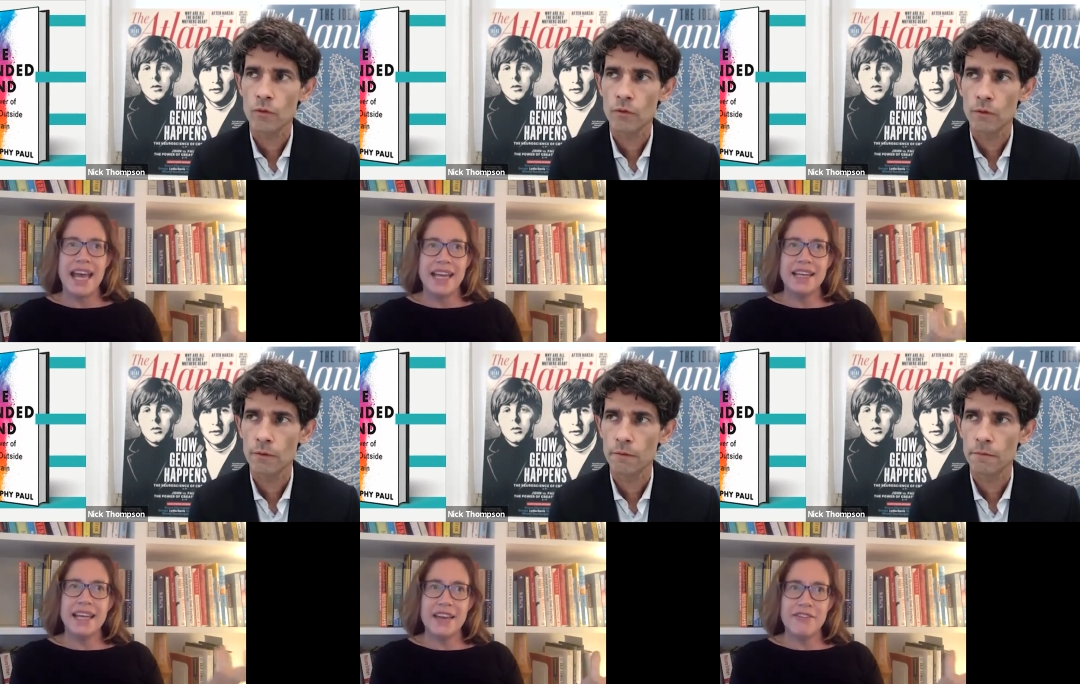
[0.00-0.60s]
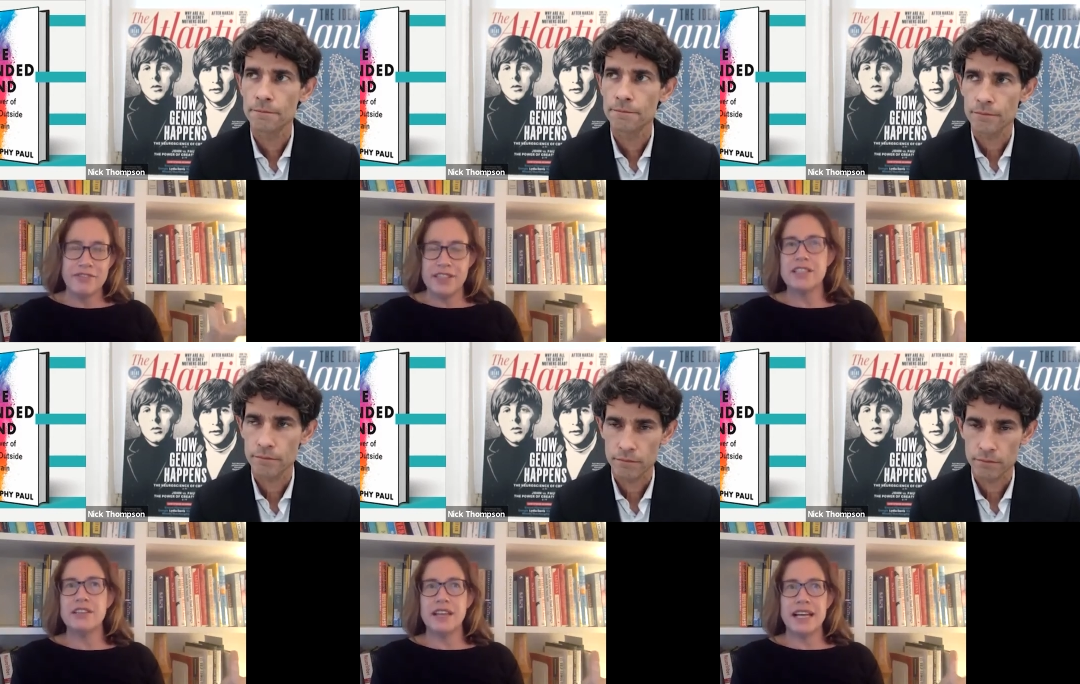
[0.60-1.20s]
Speaker 1: and
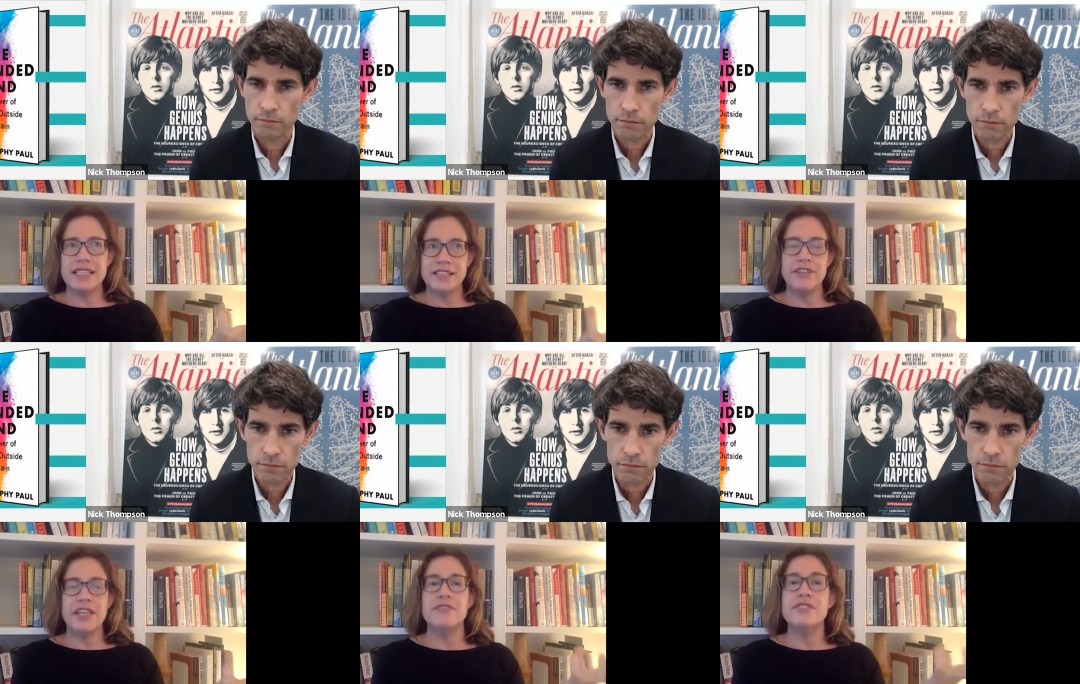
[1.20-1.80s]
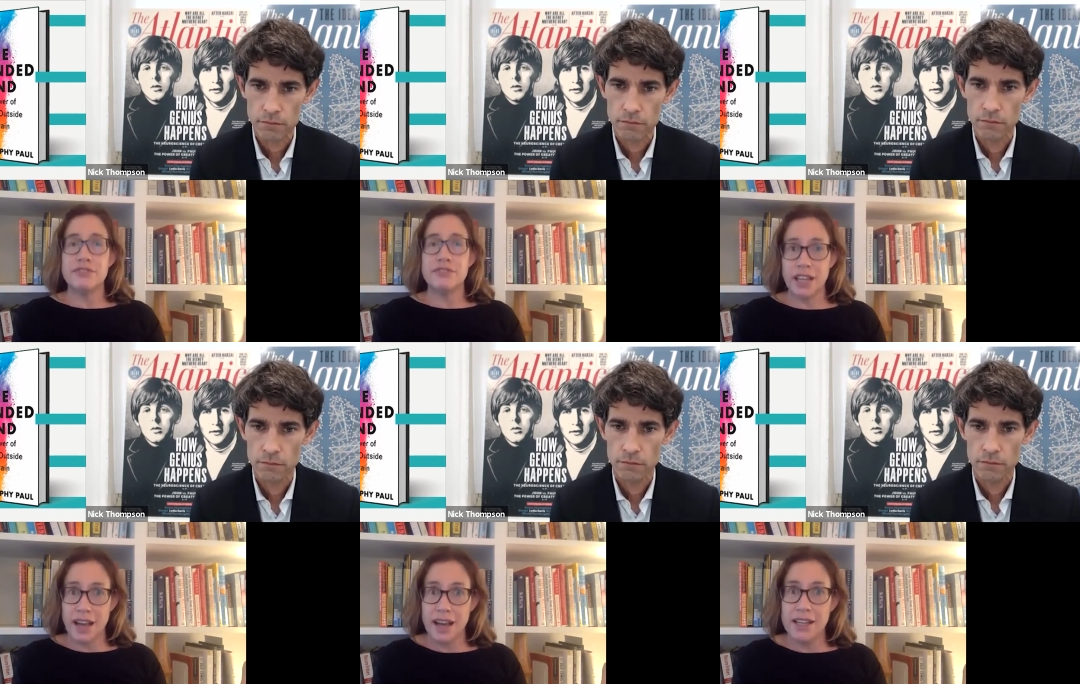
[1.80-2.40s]
physical activity of
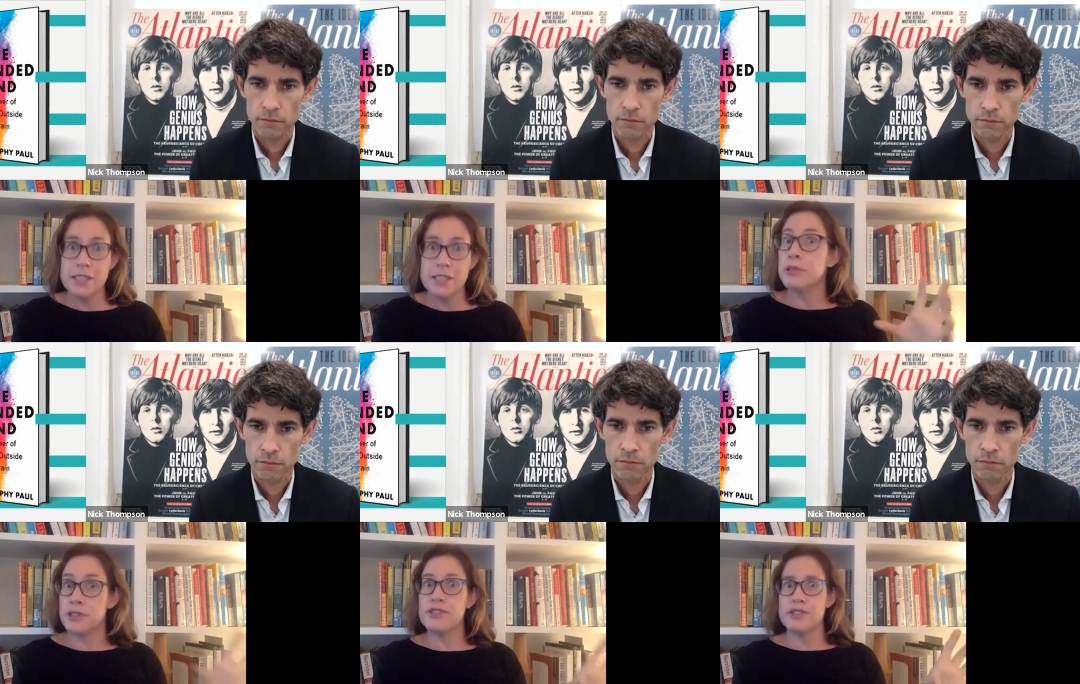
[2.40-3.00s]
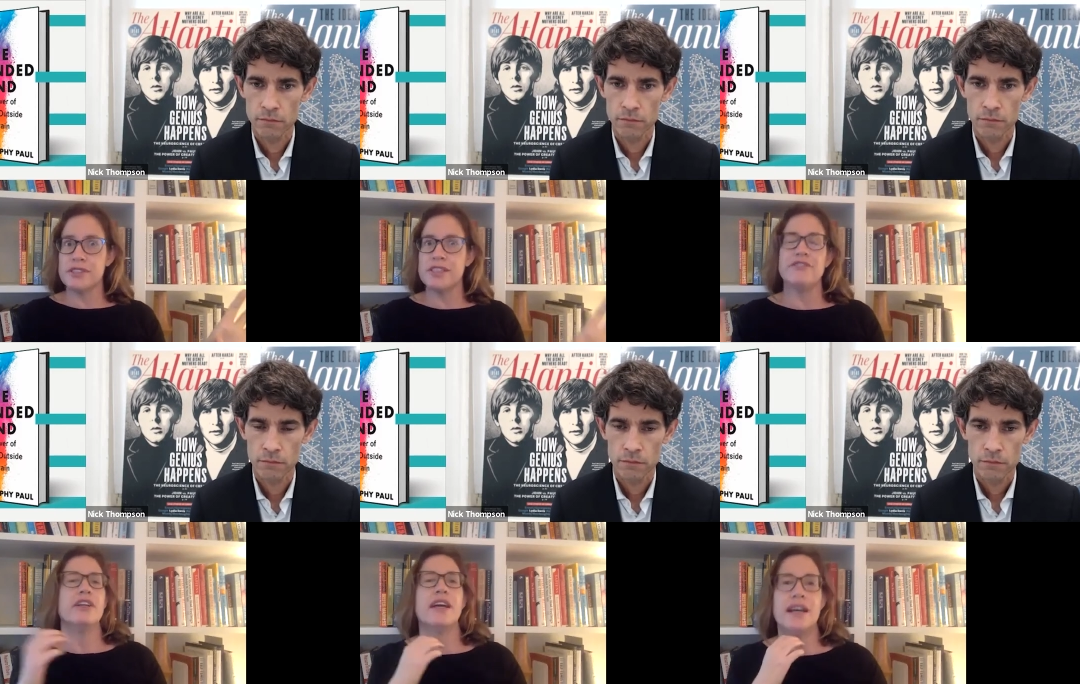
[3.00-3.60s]
different kinds produces
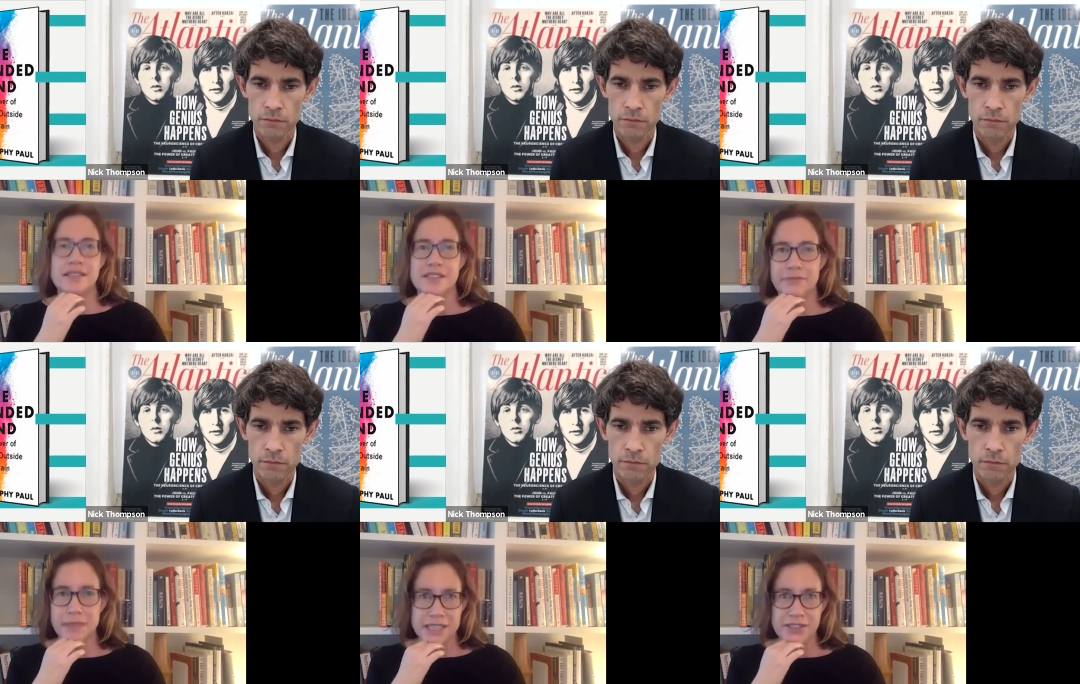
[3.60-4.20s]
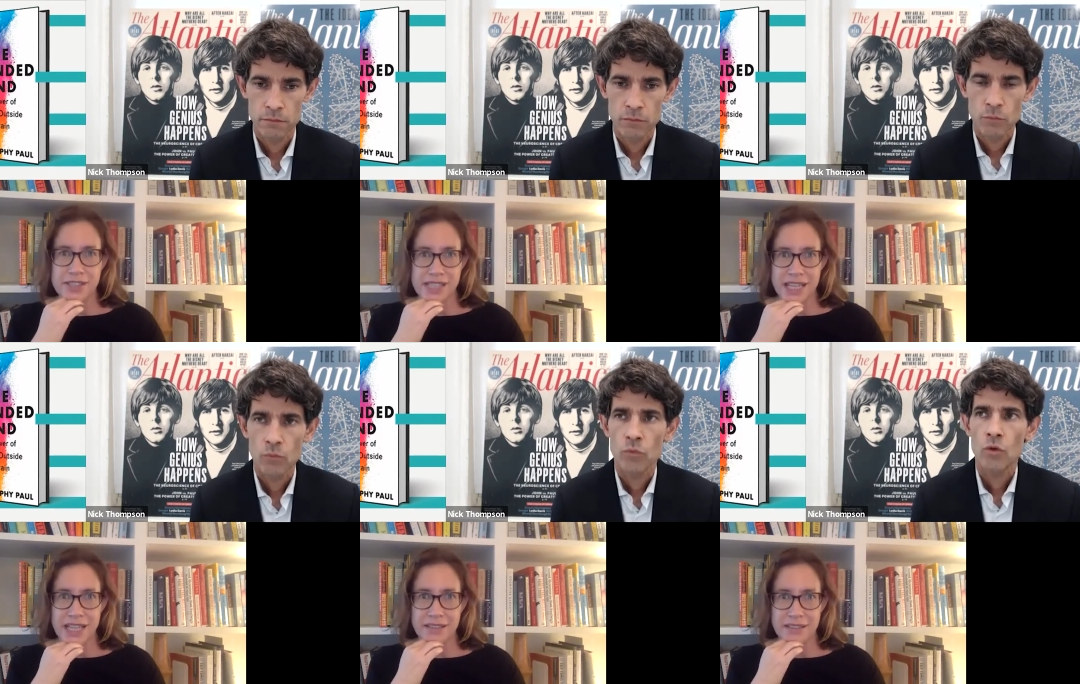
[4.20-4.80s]
different kinds of mental
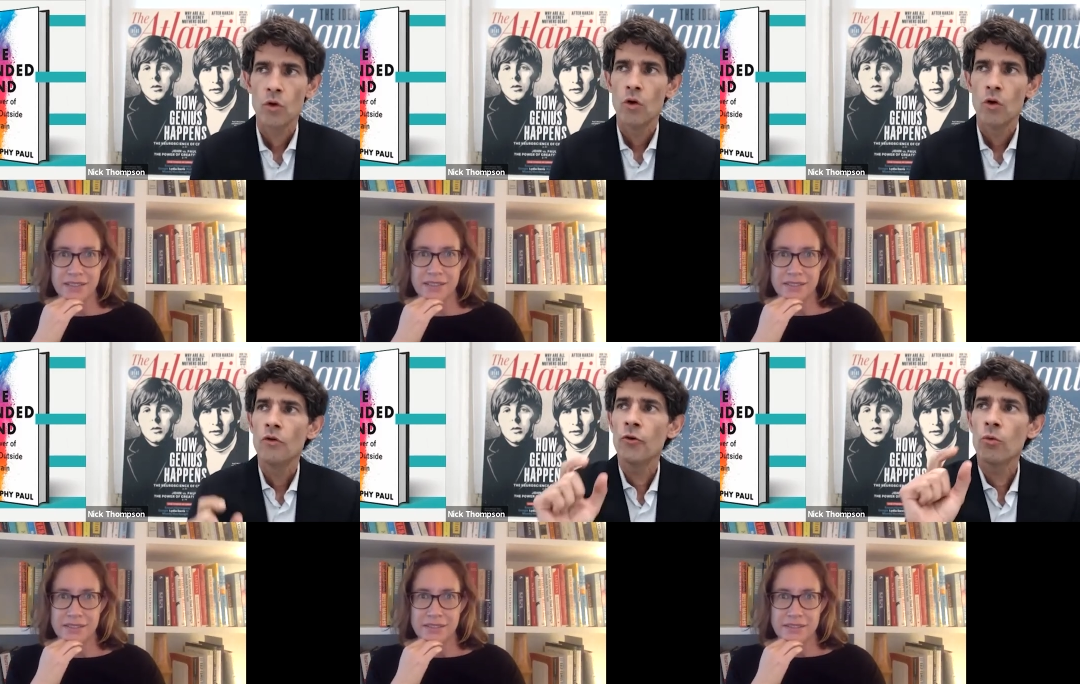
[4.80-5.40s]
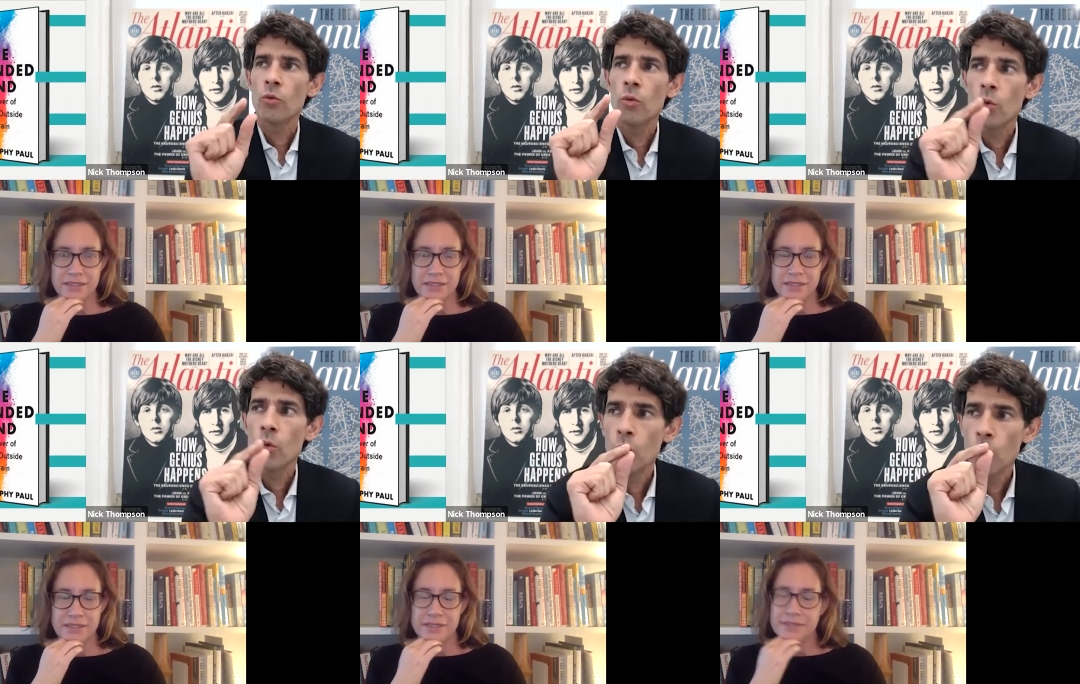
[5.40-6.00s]
state so
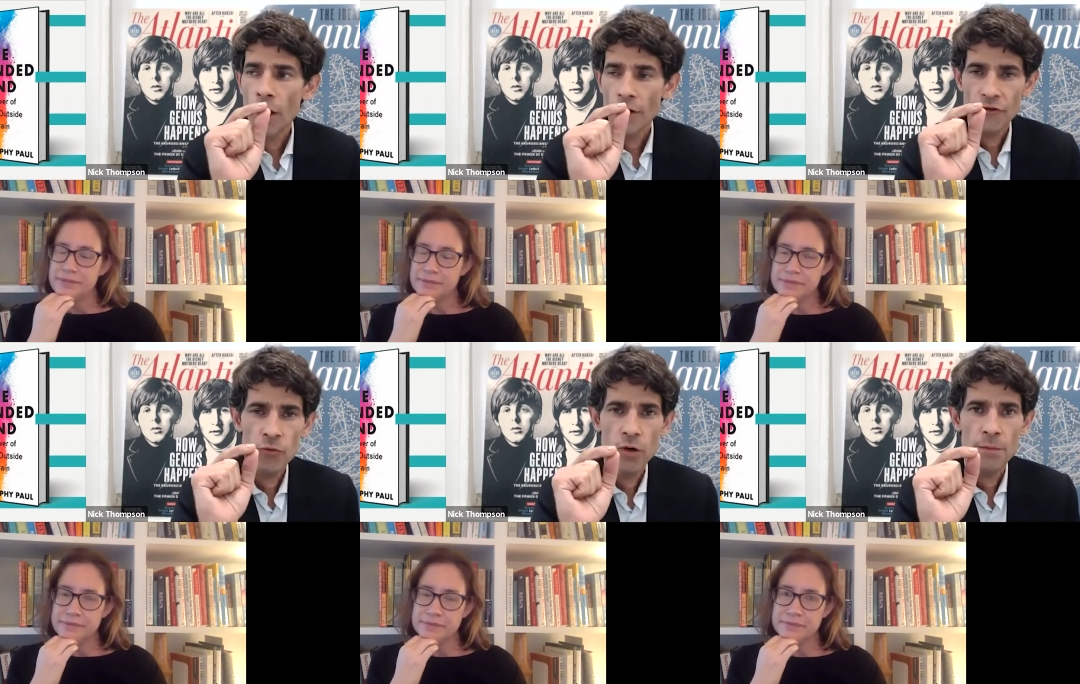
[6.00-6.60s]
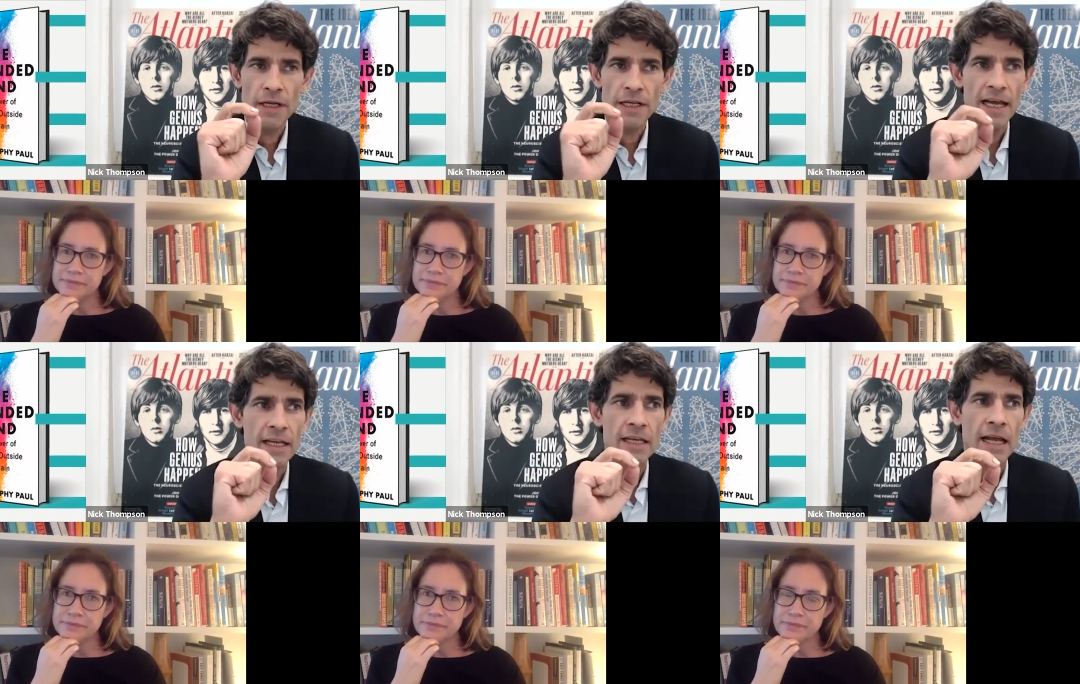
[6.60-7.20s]
Speaker 2: what should one be
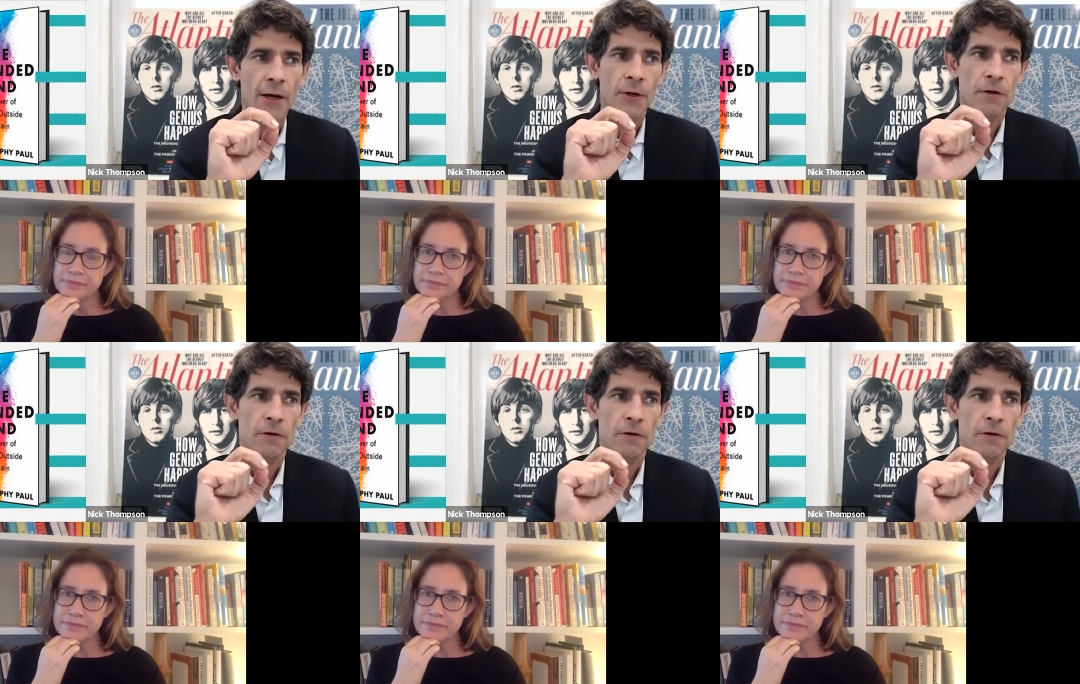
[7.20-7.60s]
getting out